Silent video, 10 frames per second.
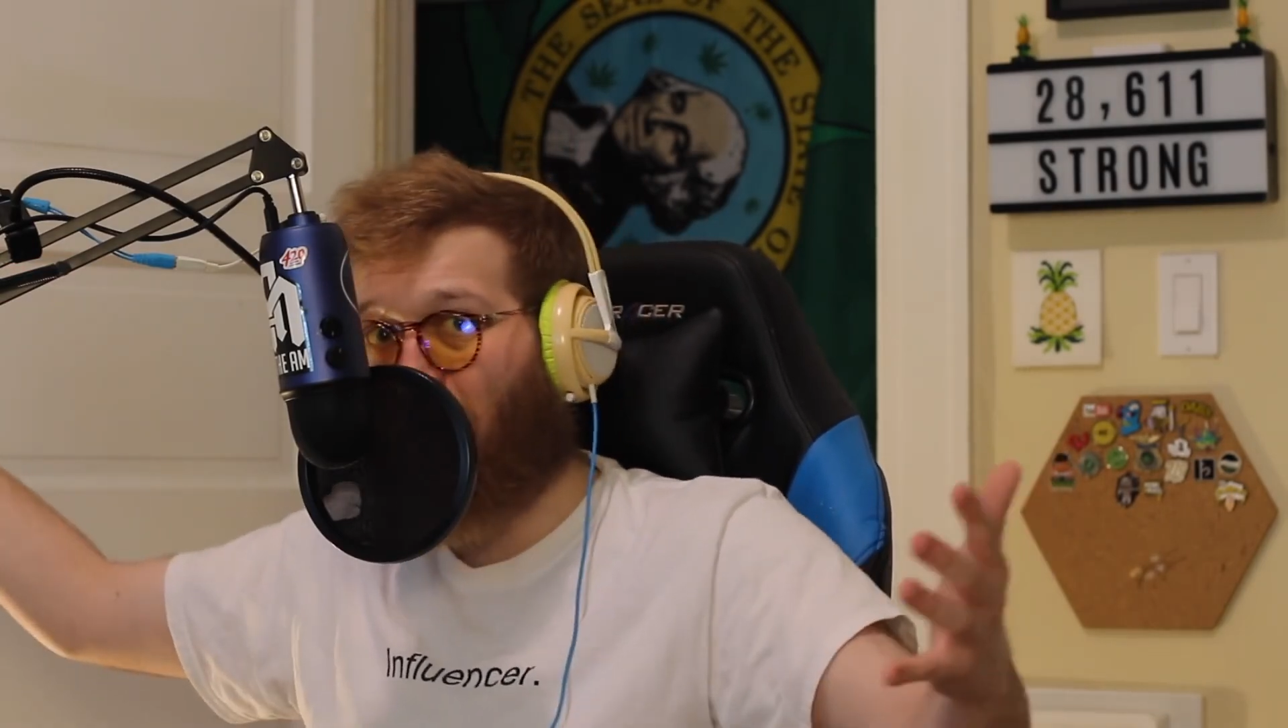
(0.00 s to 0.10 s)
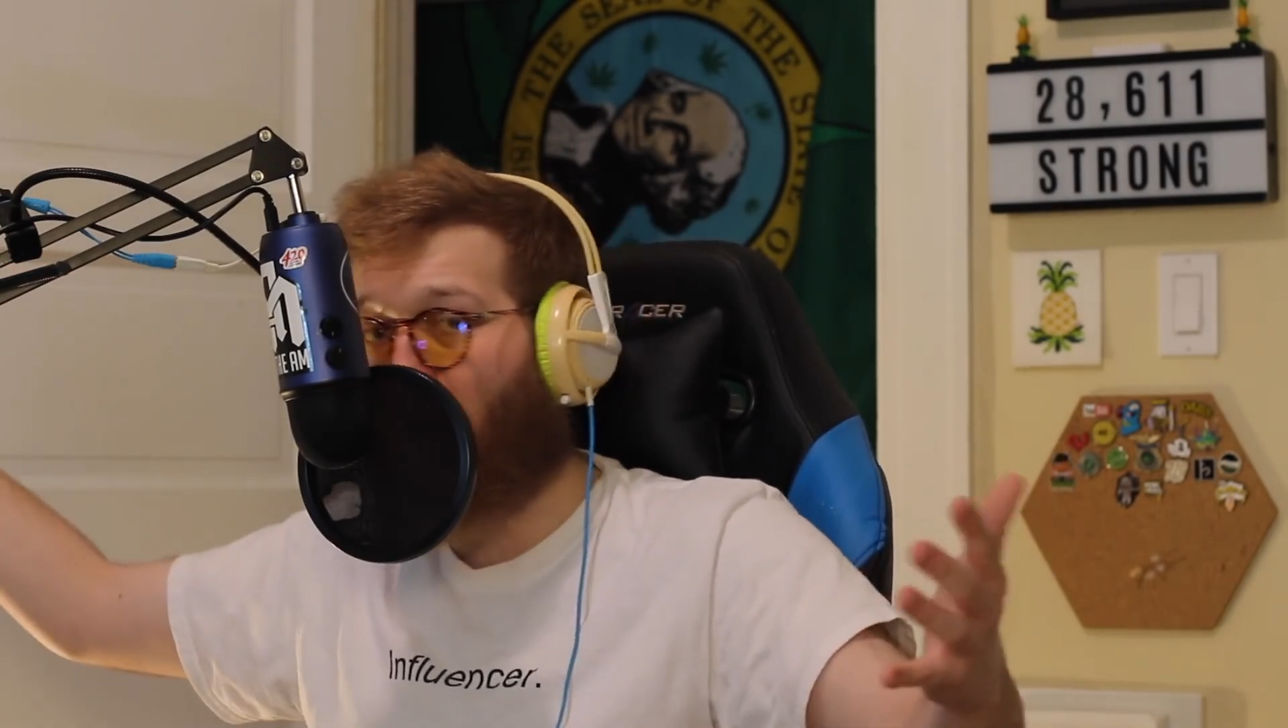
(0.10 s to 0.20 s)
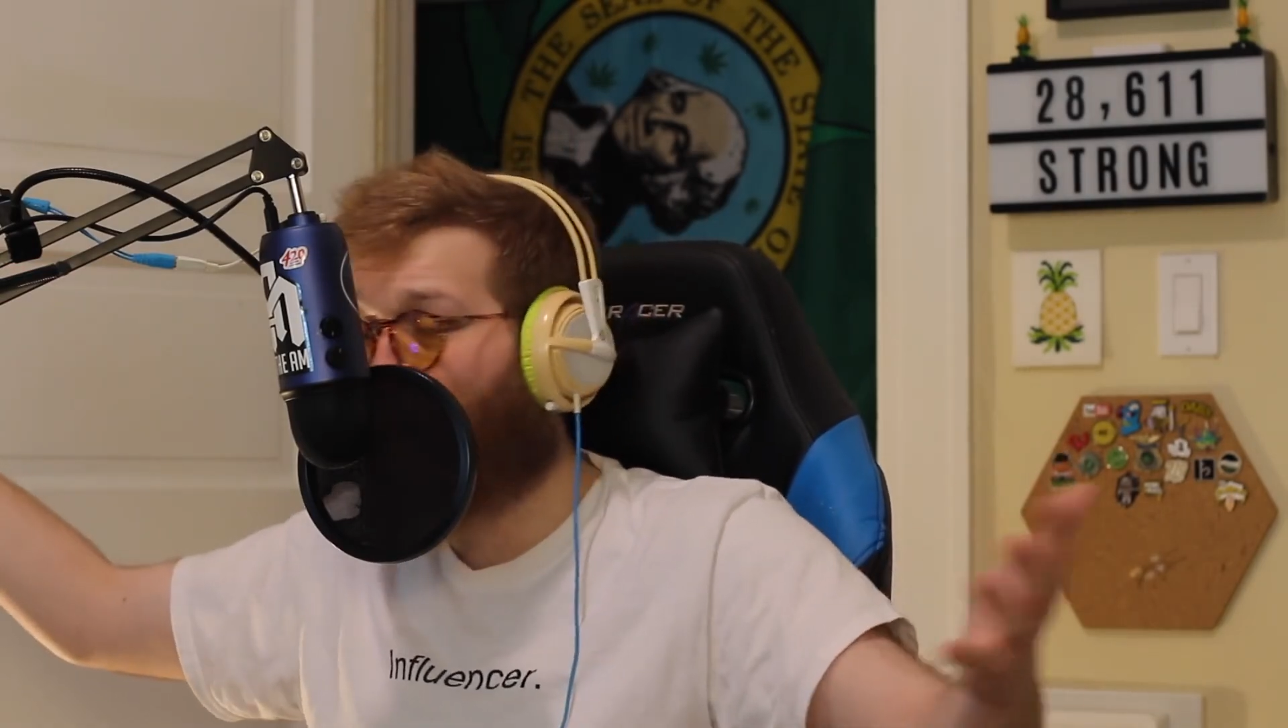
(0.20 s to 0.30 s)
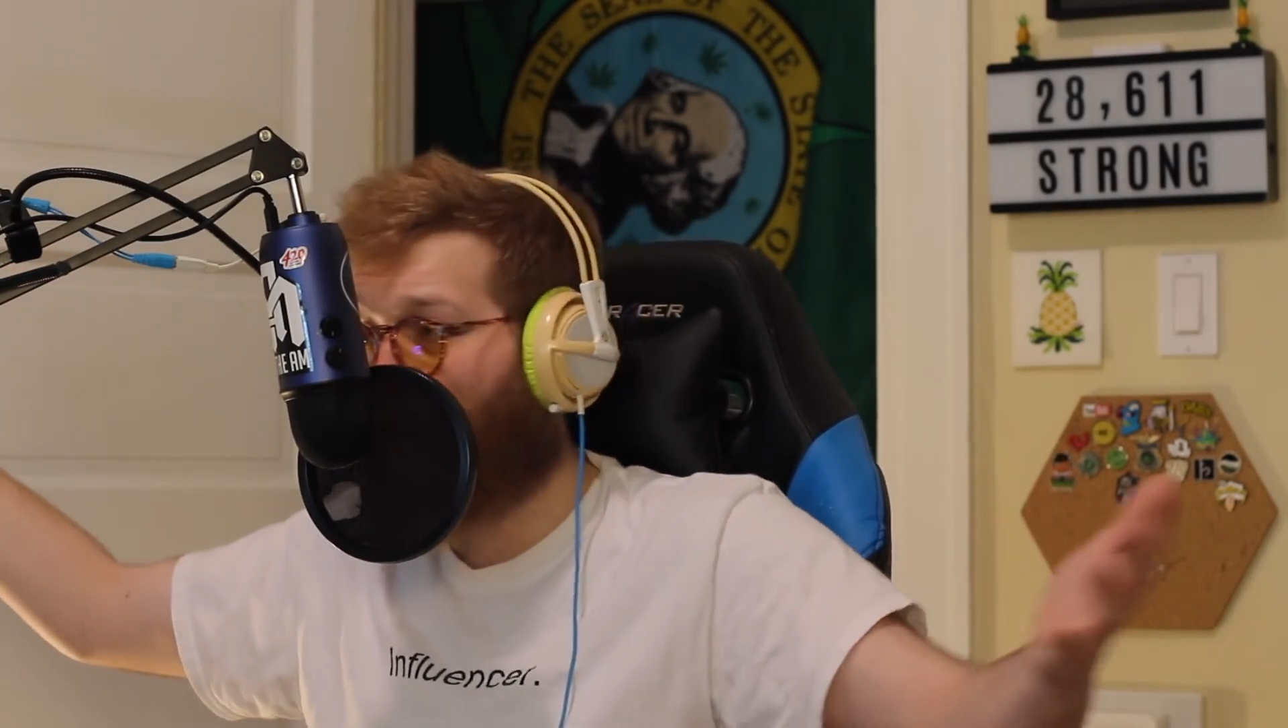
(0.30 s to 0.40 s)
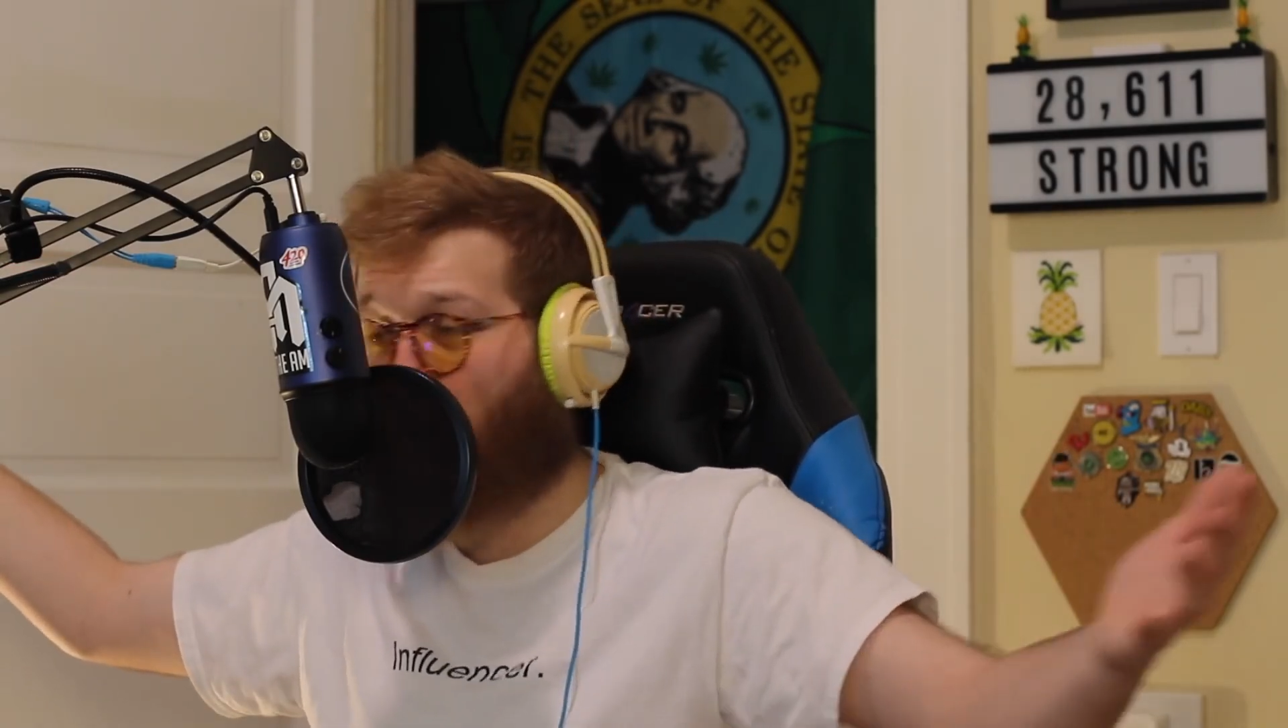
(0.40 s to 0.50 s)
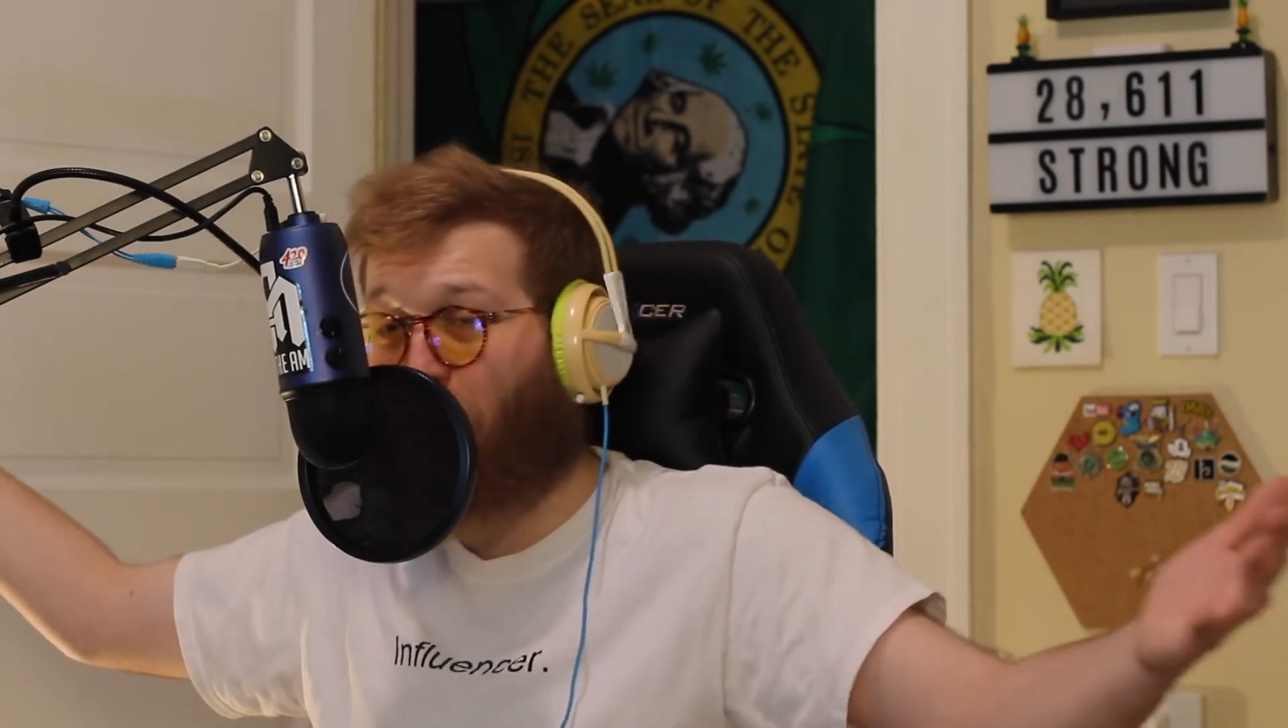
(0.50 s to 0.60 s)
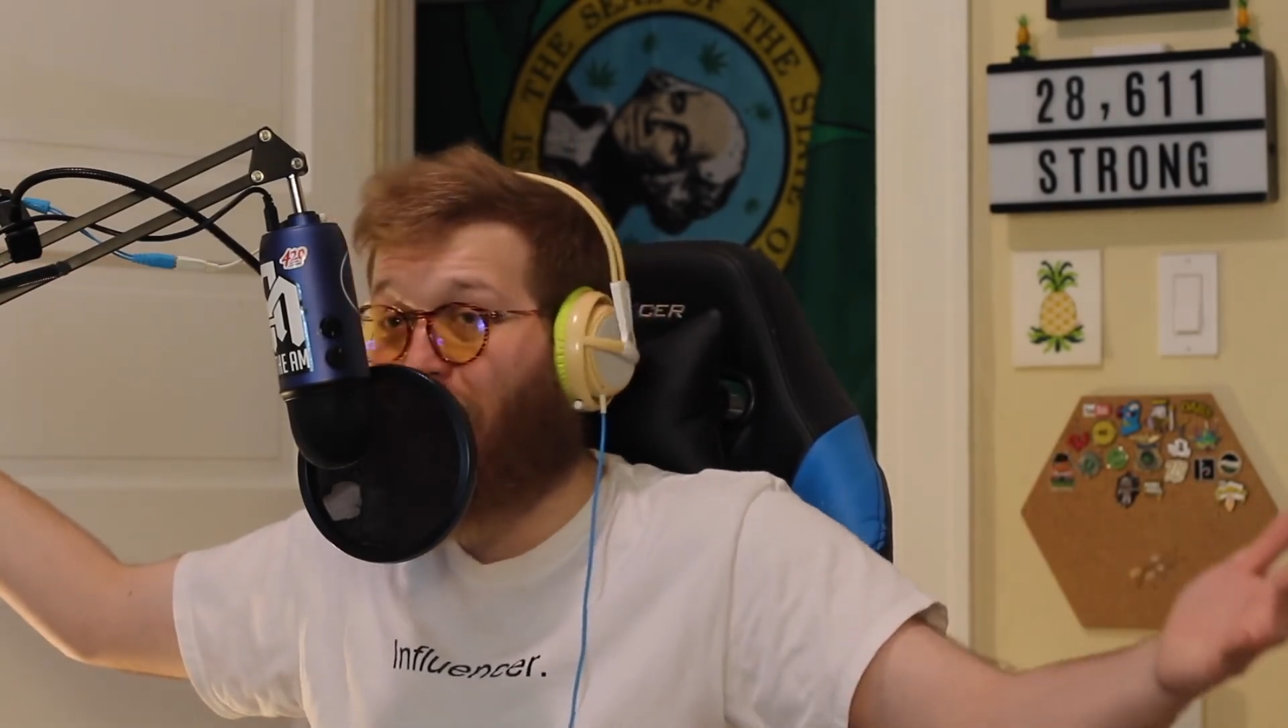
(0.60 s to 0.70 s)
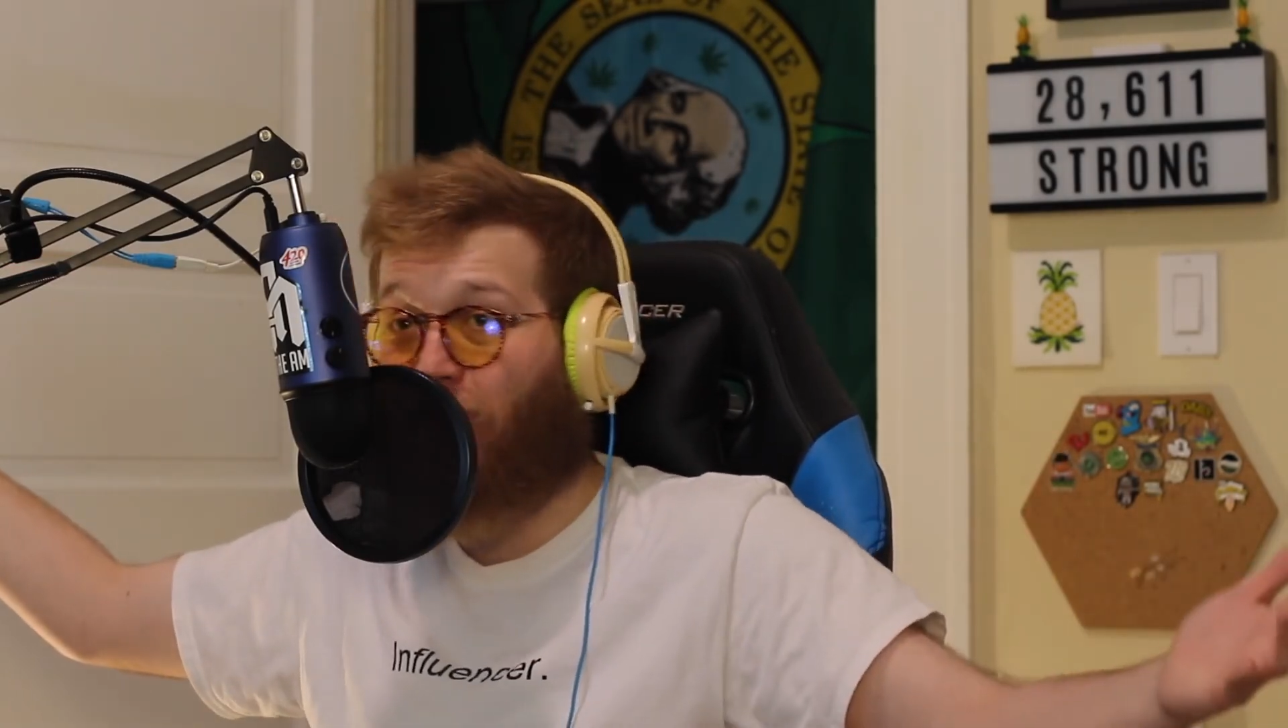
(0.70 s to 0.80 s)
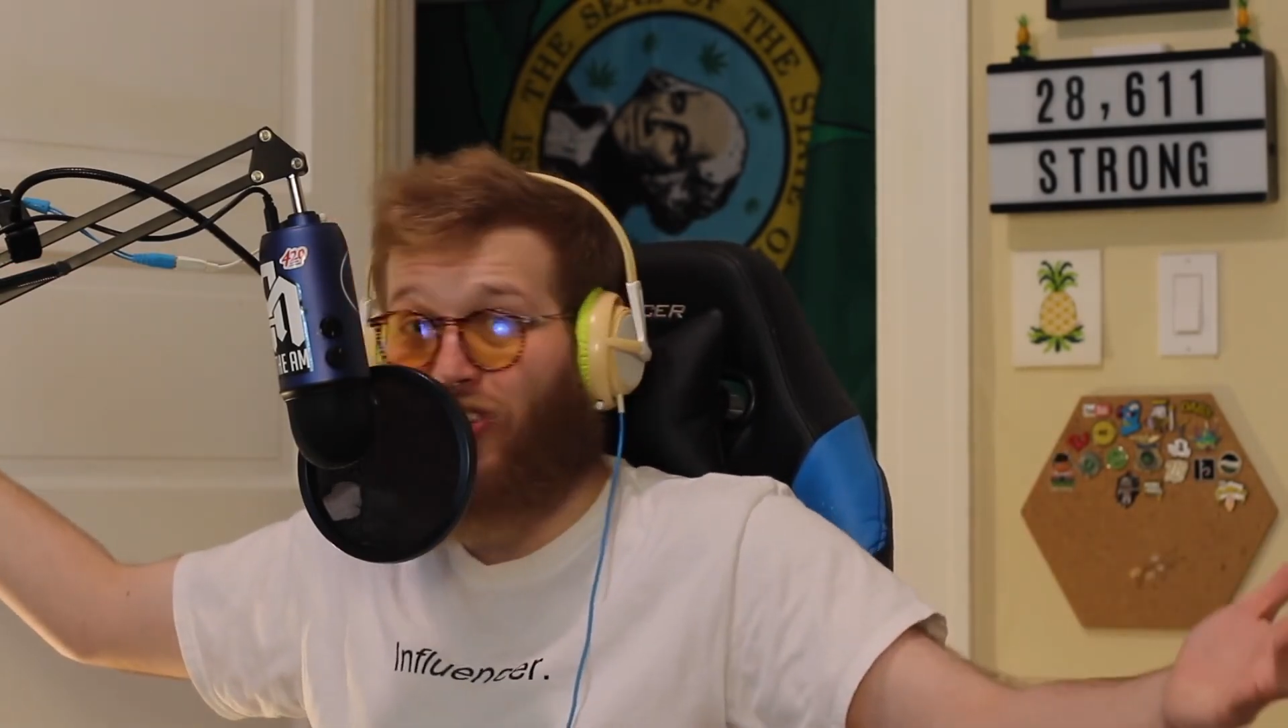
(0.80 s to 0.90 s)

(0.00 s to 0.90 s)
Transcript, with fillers: some of us just play a